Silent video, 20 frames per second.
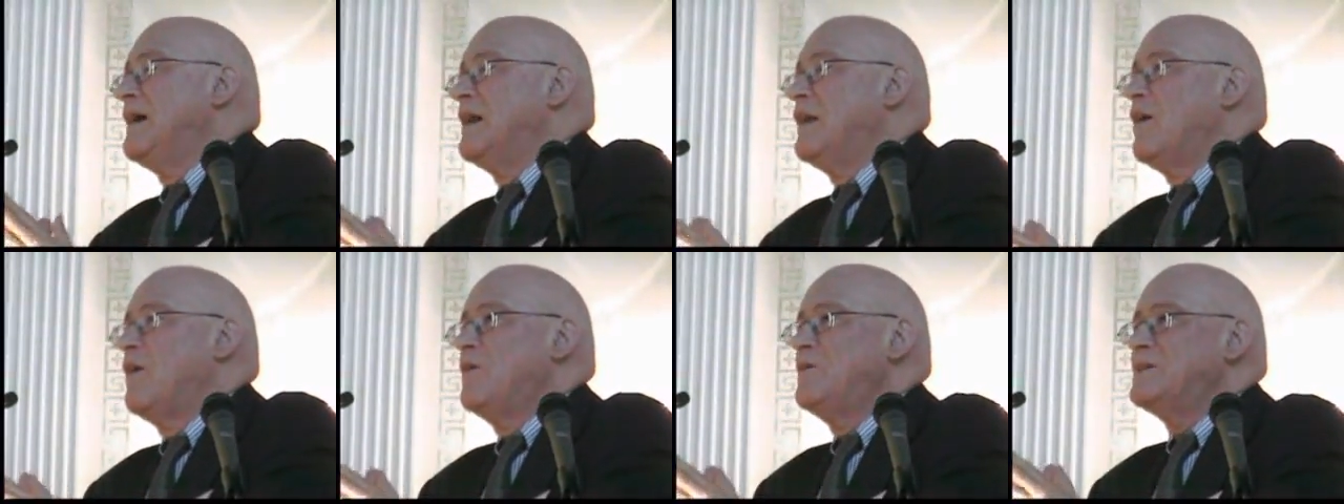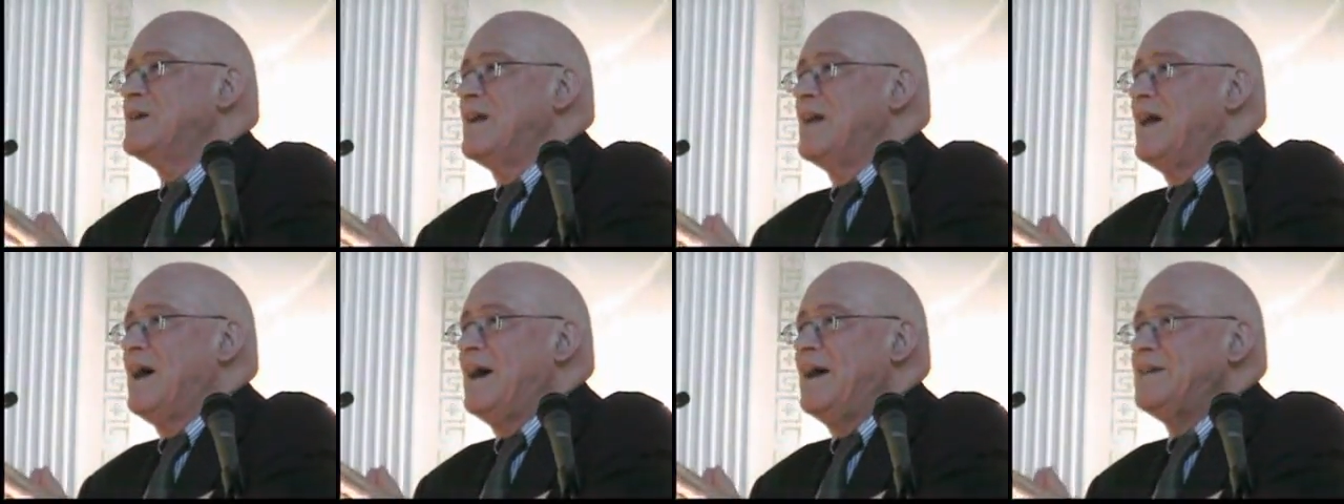along
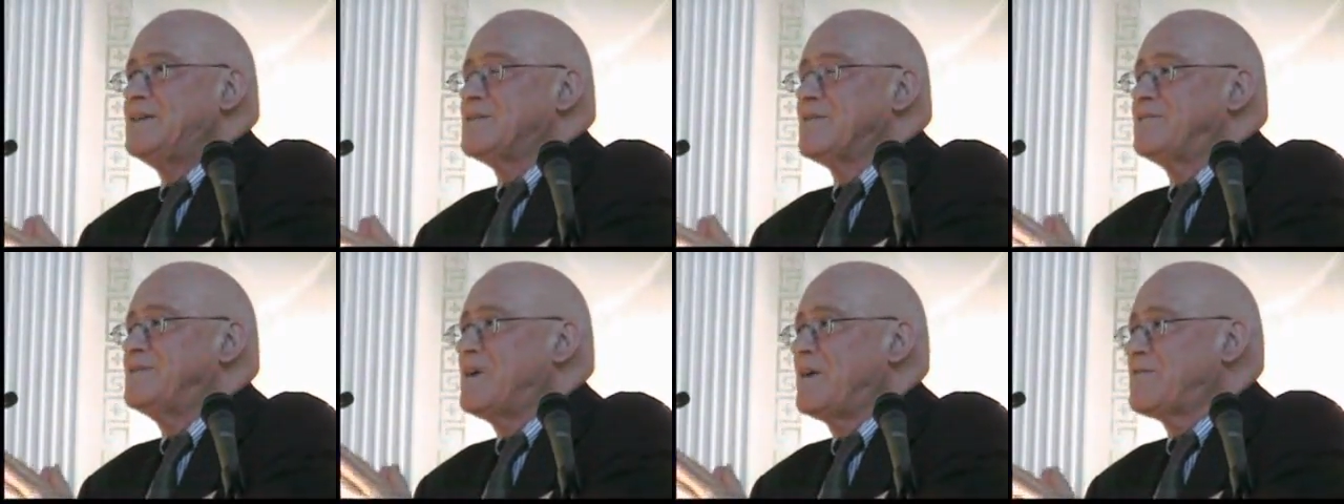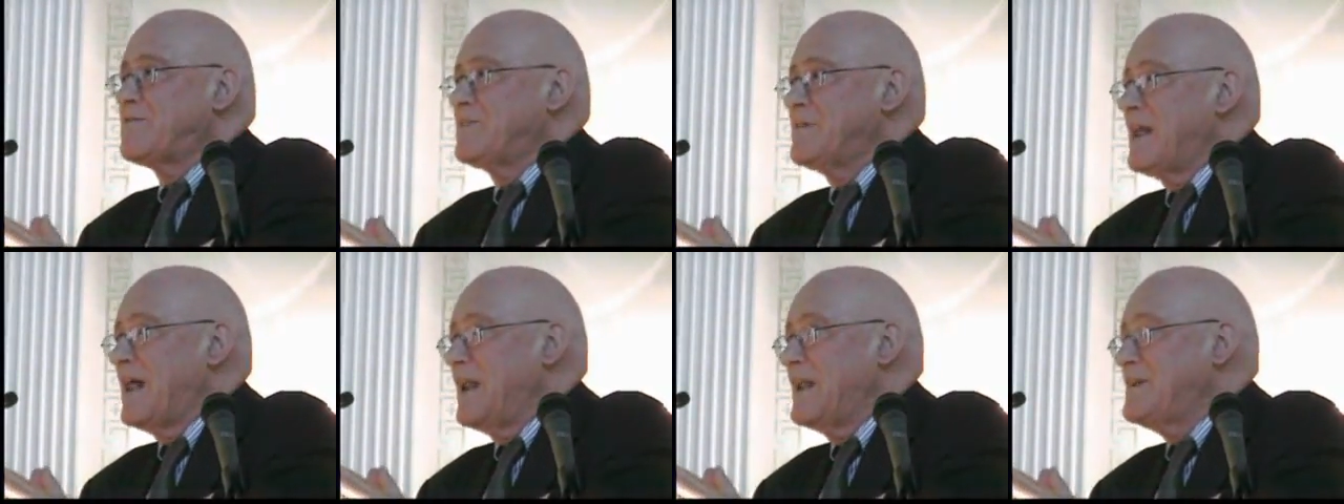the lines of
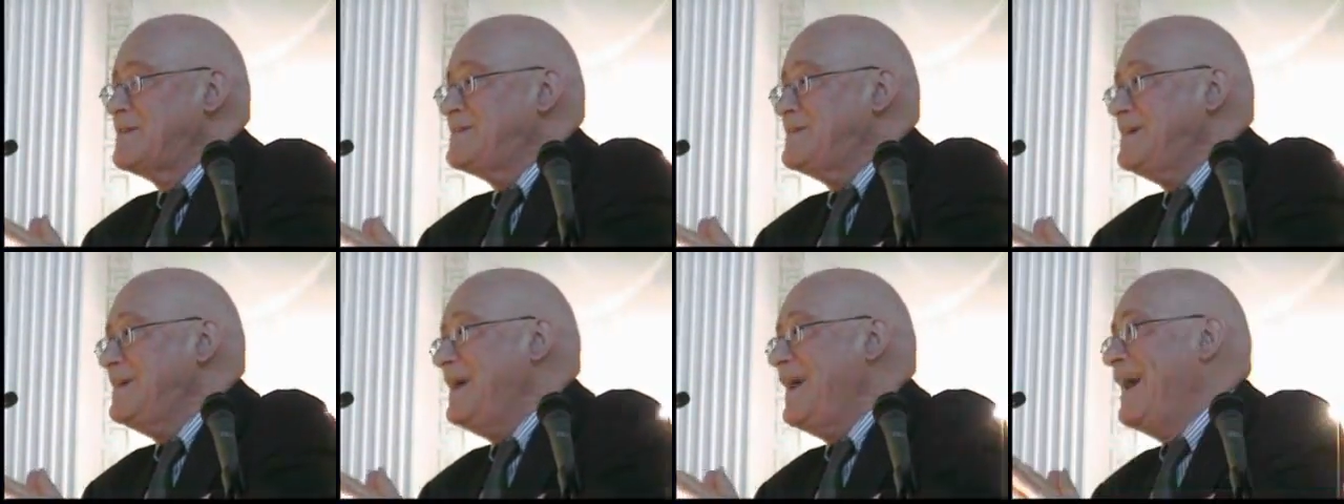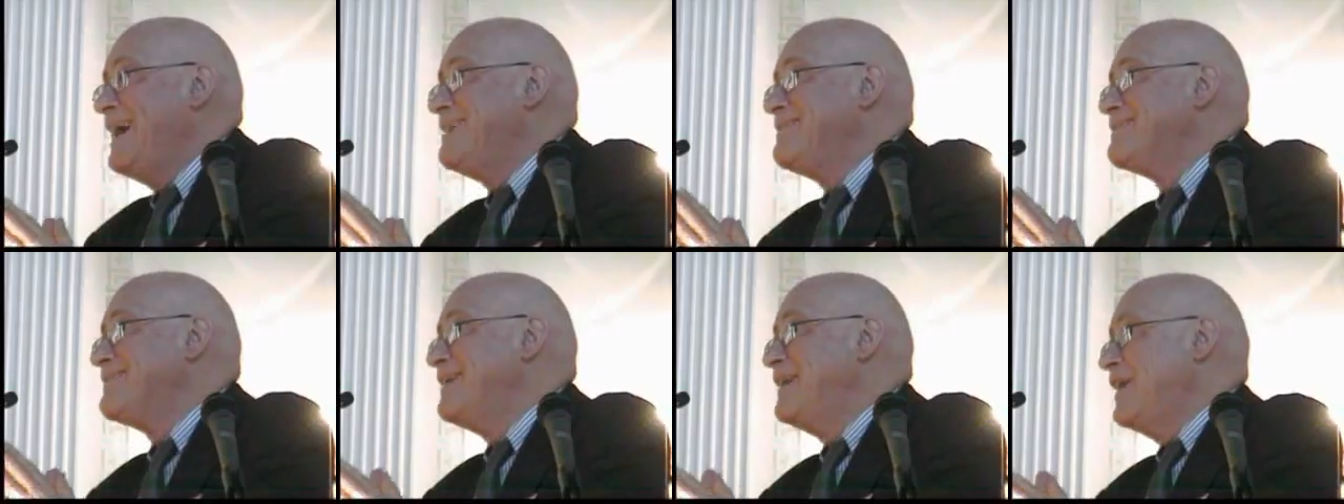nationality
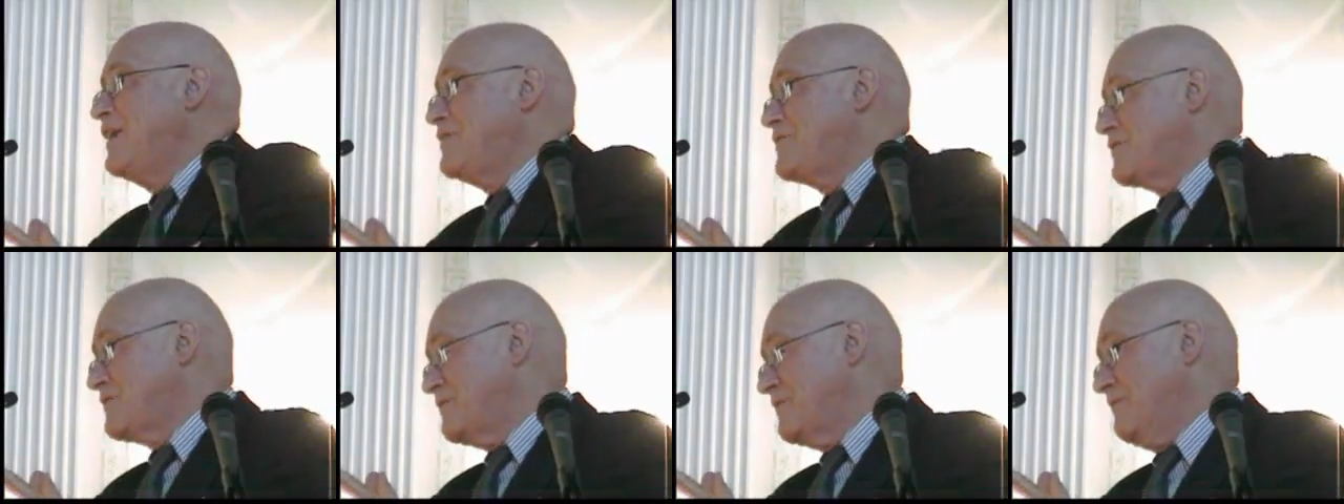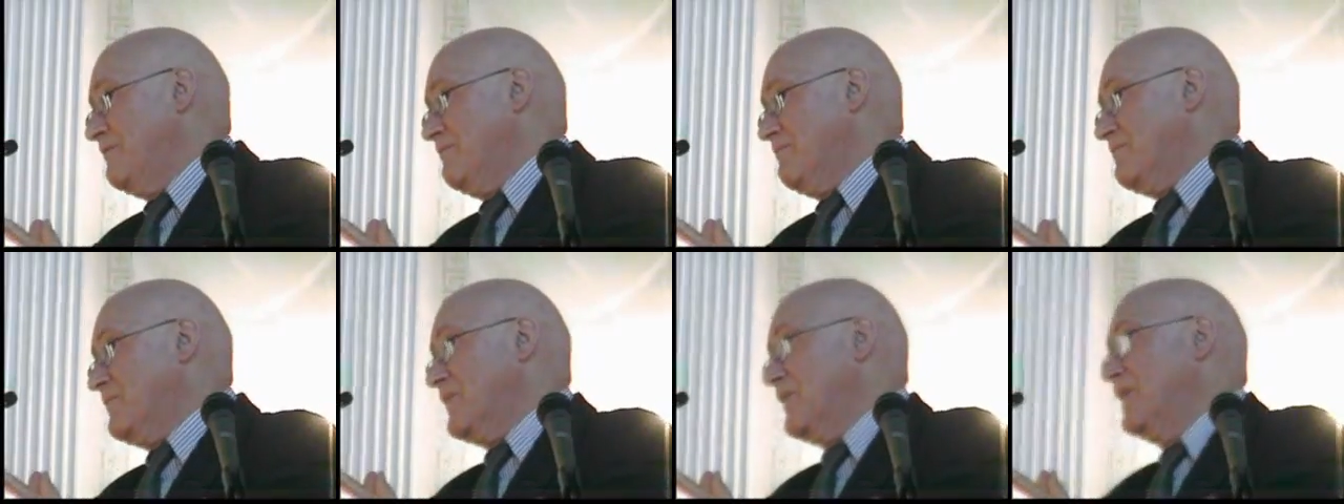and religion.
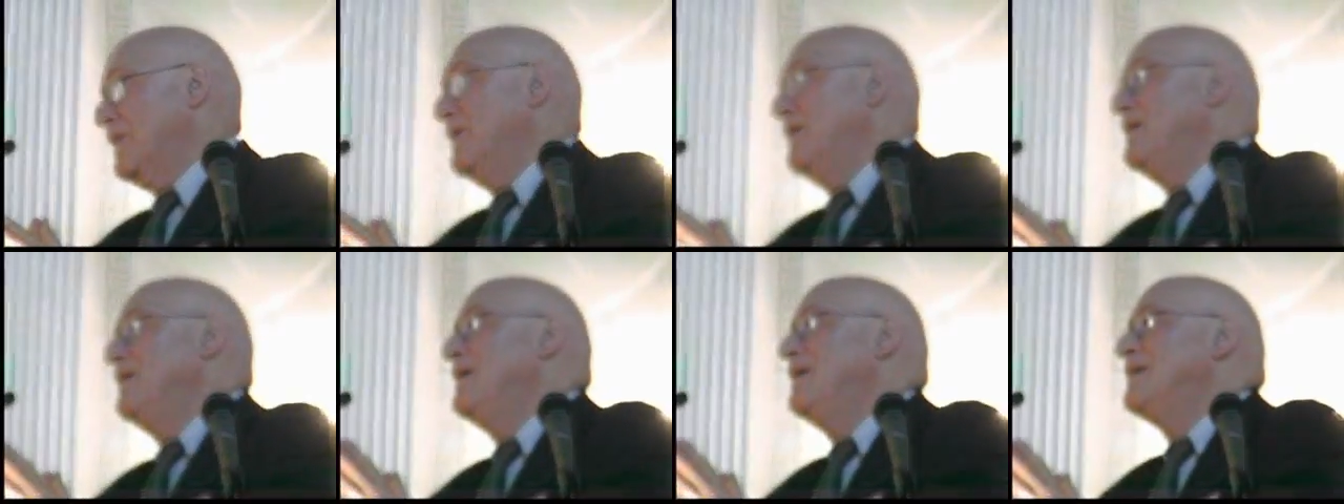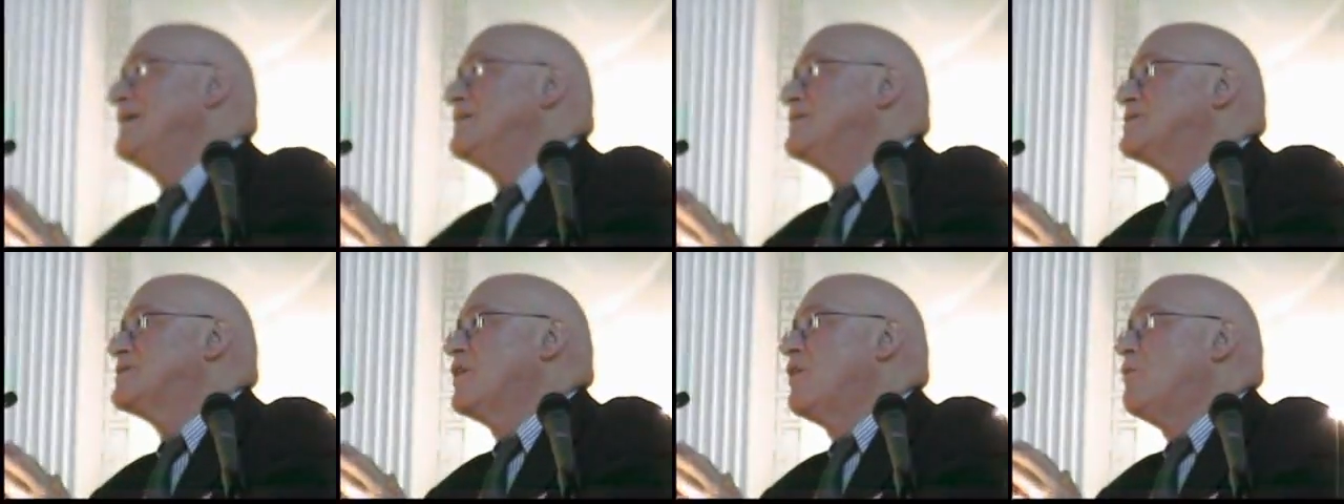
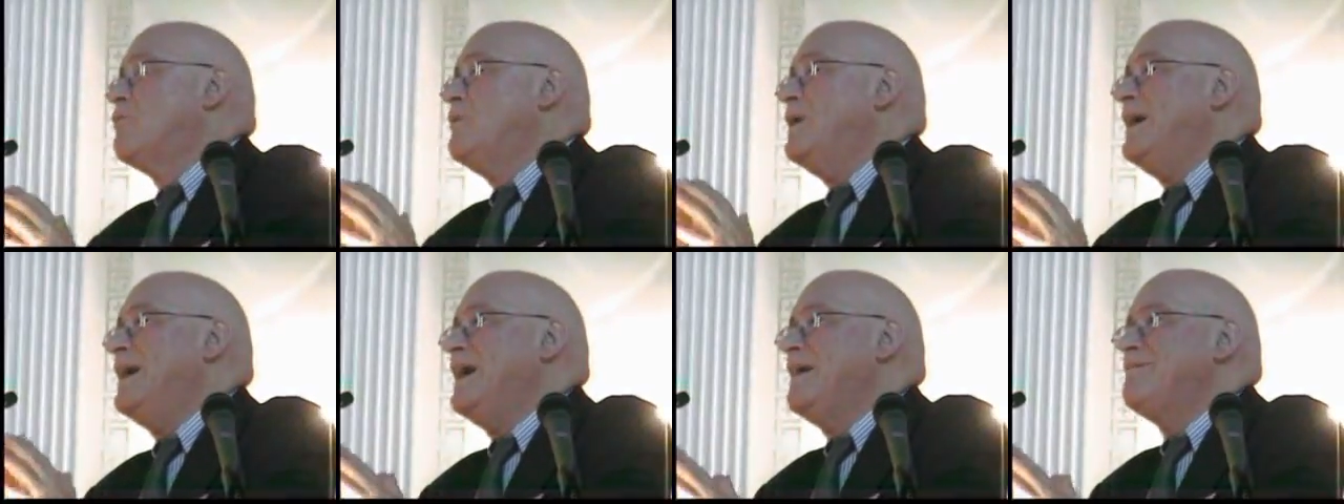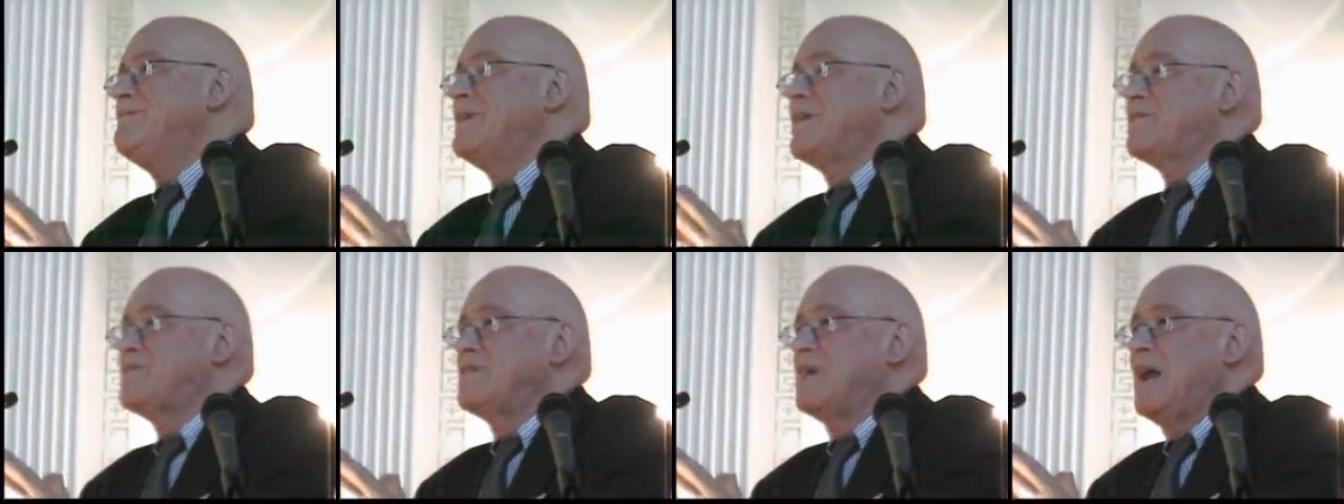So we
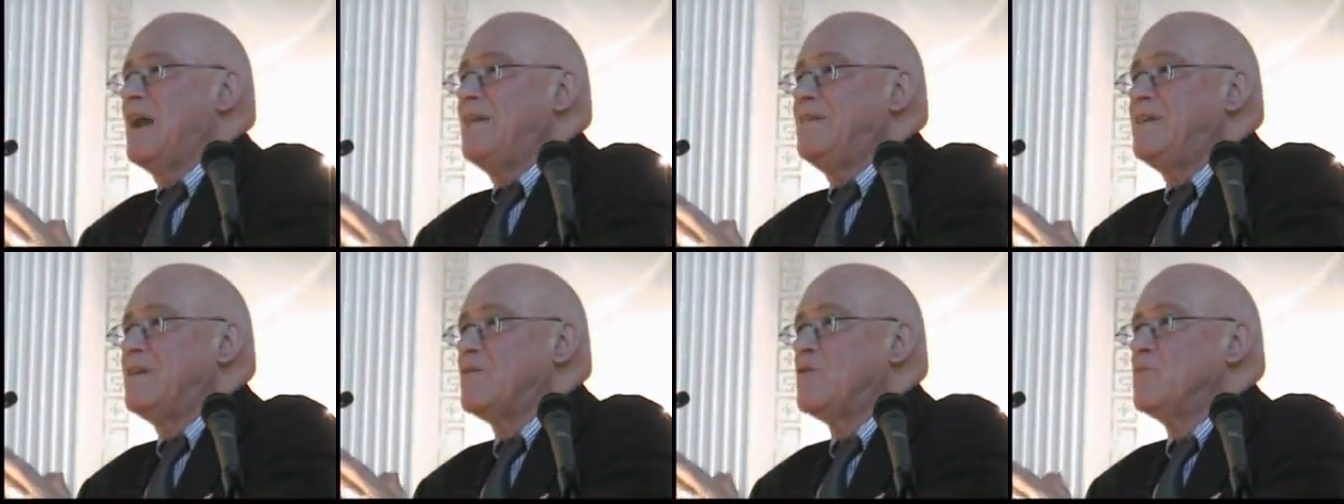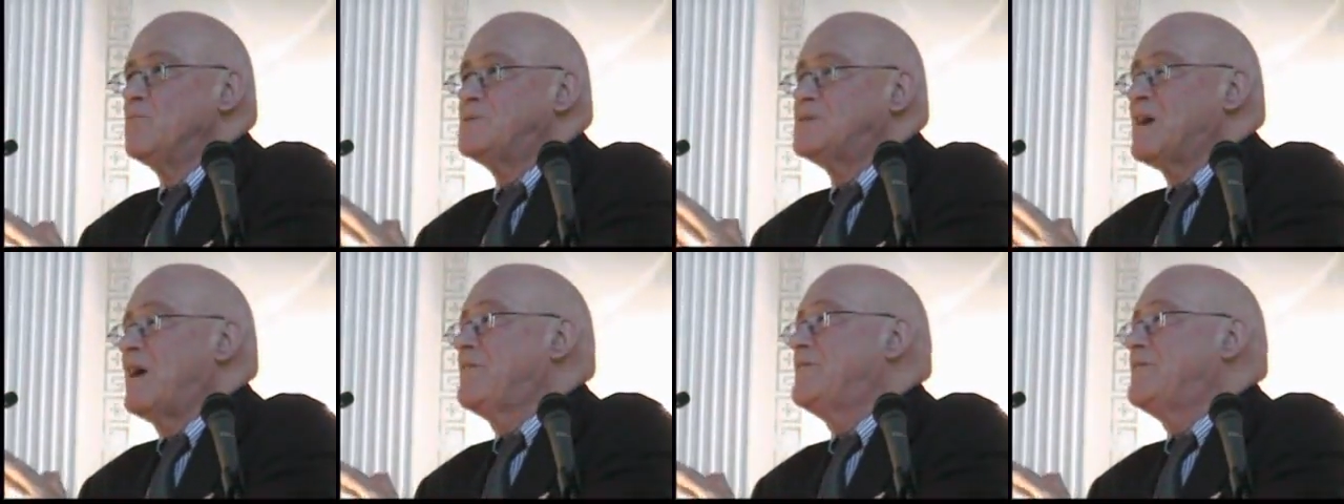have nationality groups